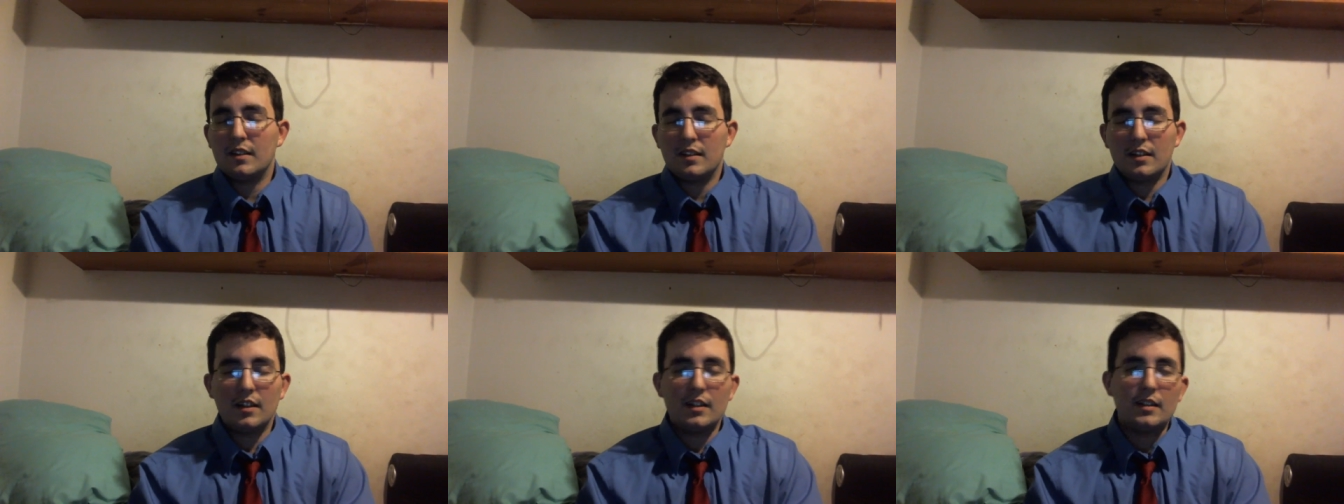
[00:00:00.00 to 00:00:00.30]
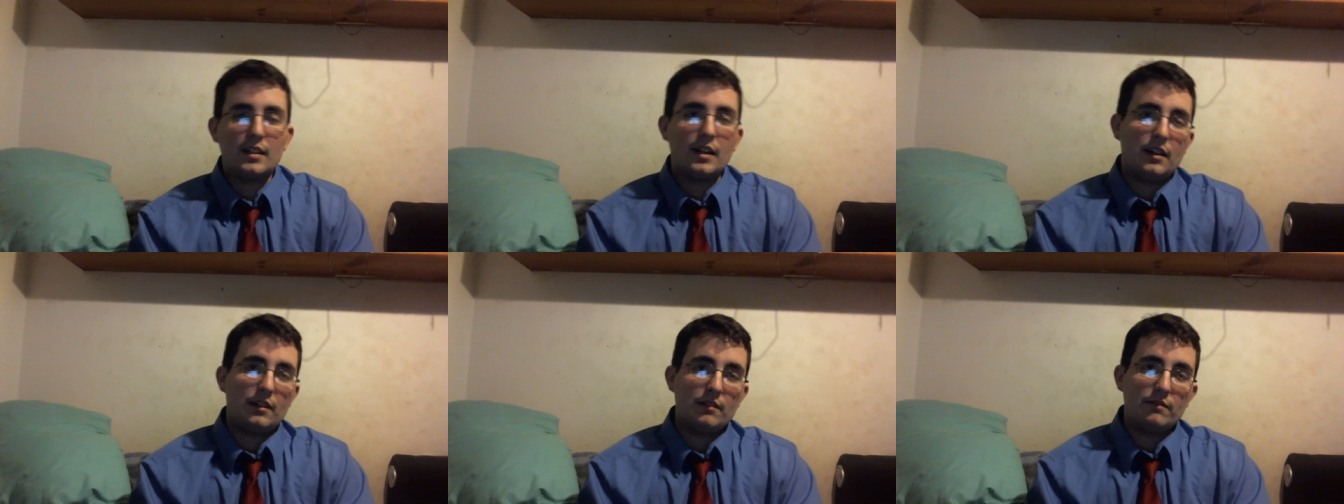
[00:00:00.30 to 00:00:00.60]
you
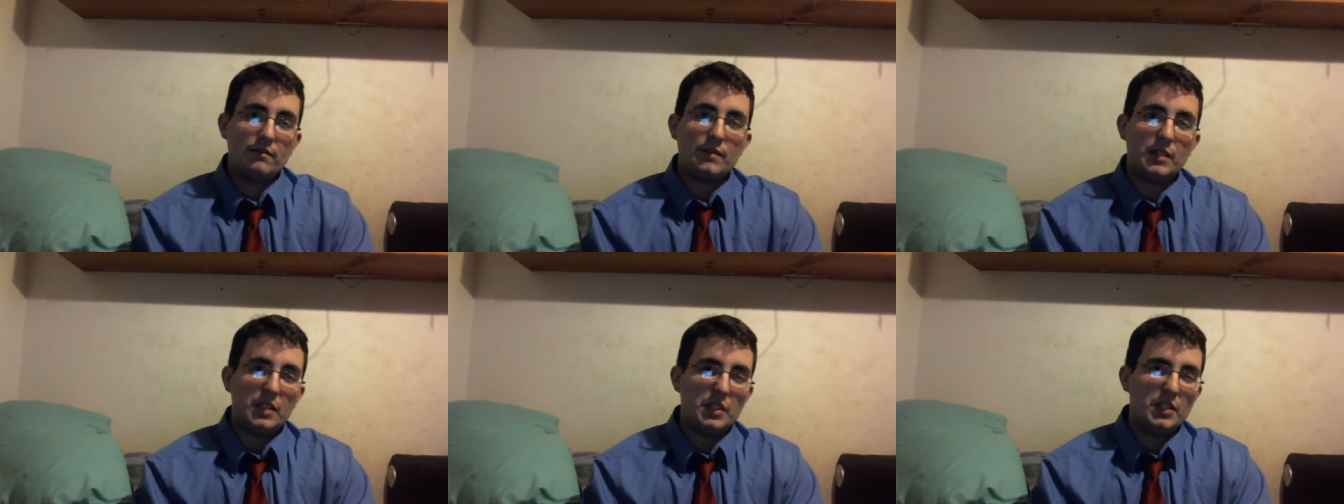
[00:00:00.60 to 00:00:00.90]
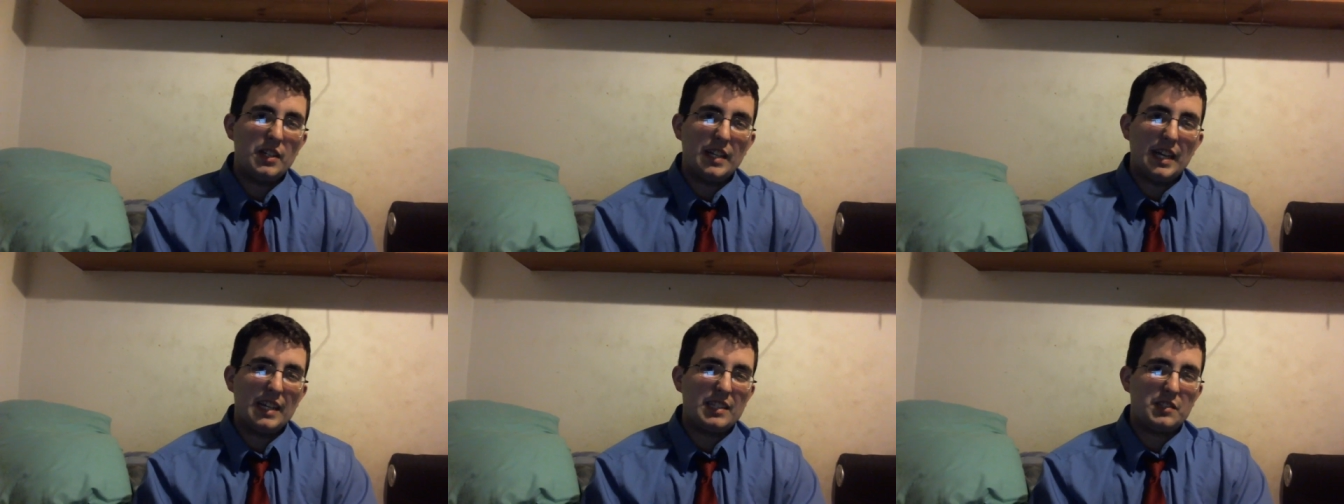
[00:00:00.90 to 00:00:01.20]
know,
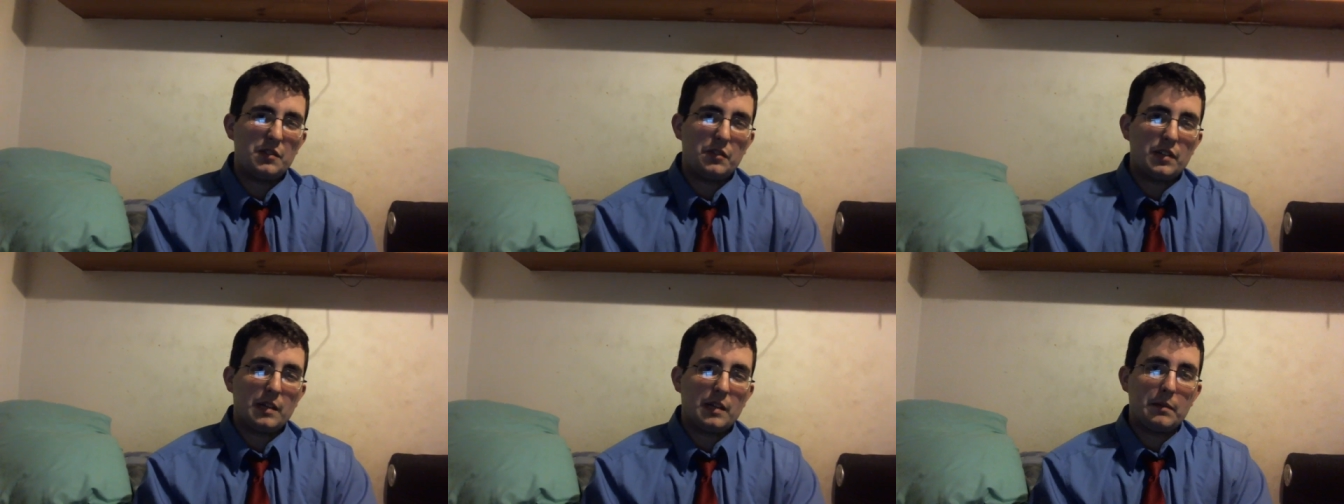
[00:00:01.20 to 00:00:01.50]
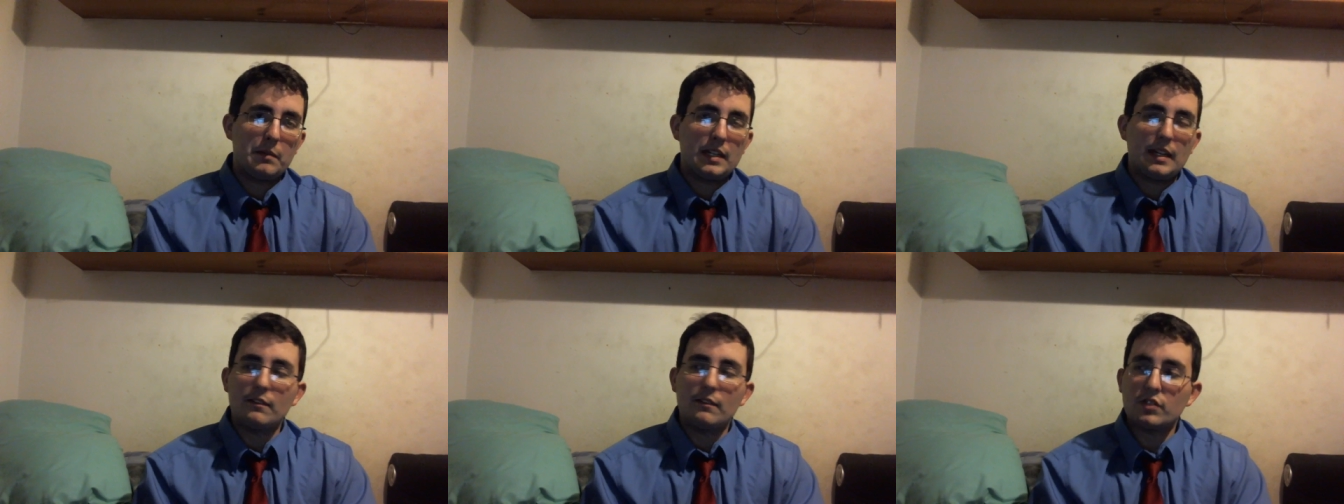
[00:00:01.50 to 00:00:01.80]
you guys know what I
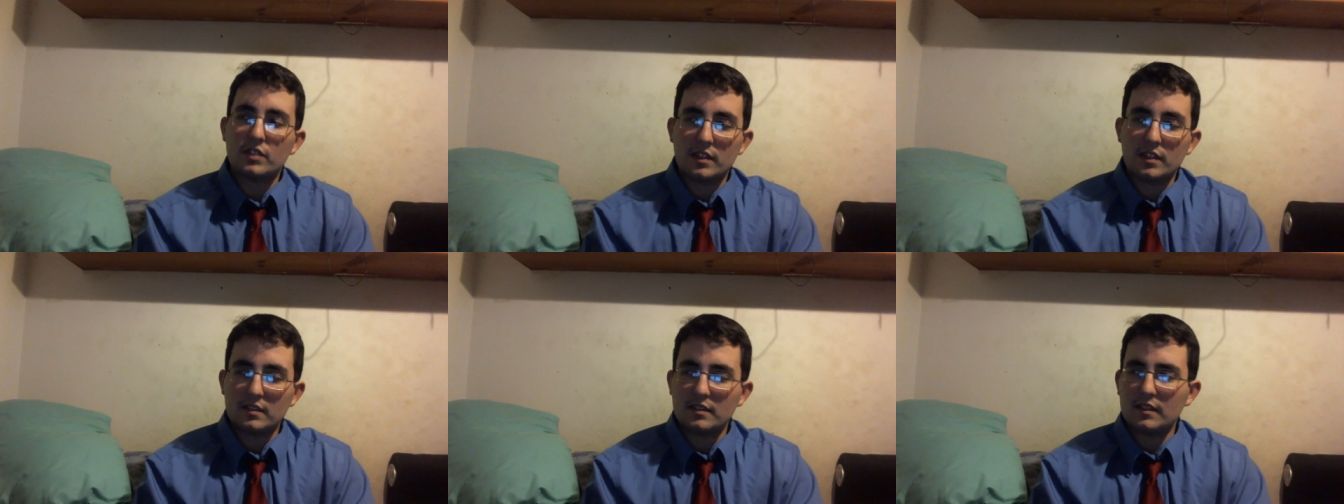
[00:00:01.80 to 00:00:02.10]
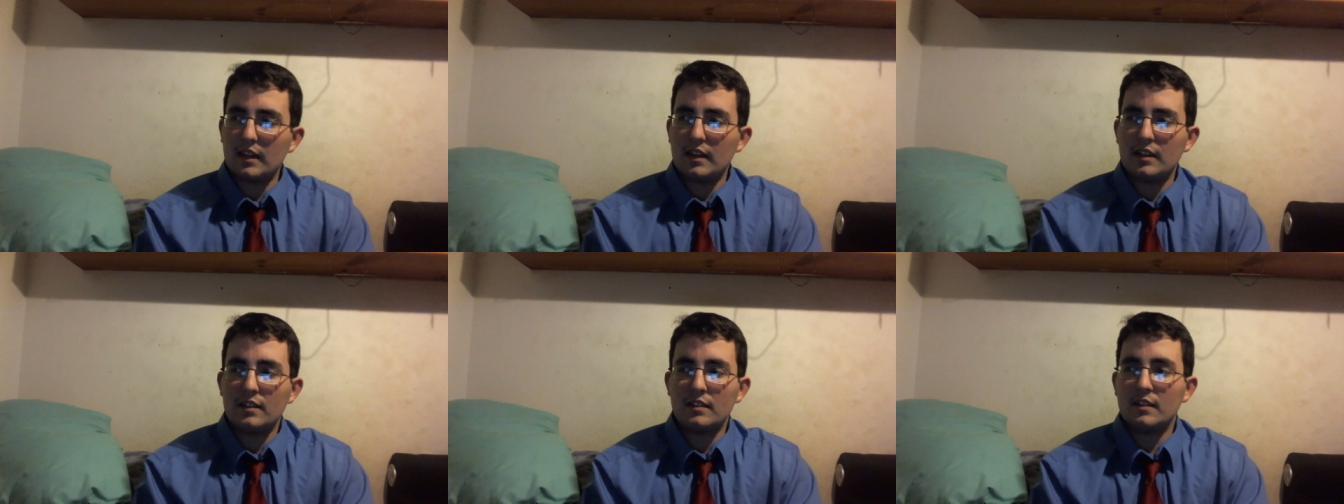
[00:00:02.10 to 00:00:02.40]
mean. Ever since
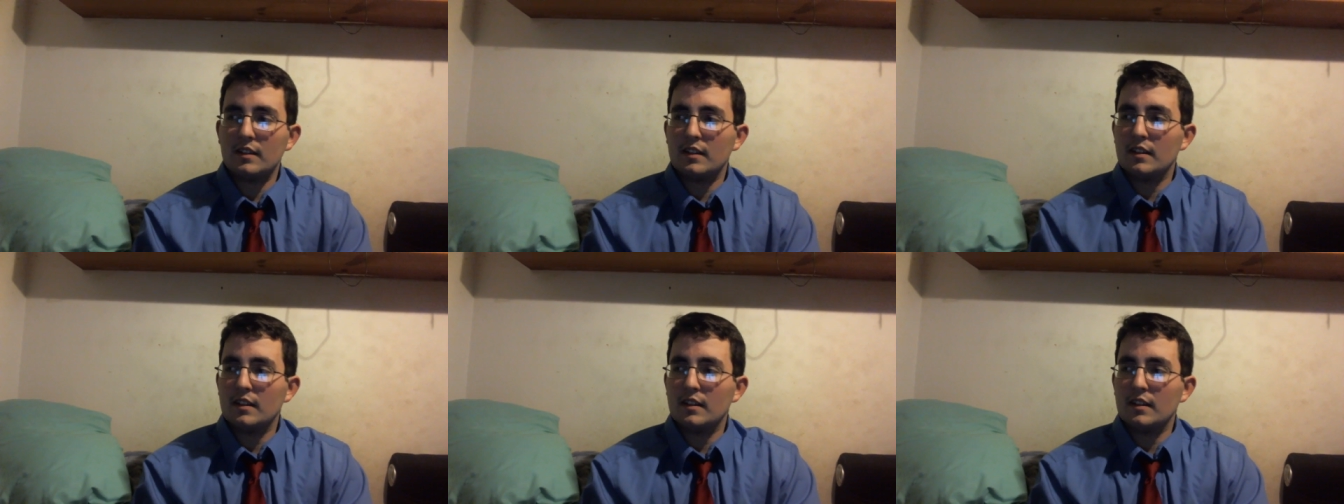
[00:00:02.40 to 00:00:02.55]
then,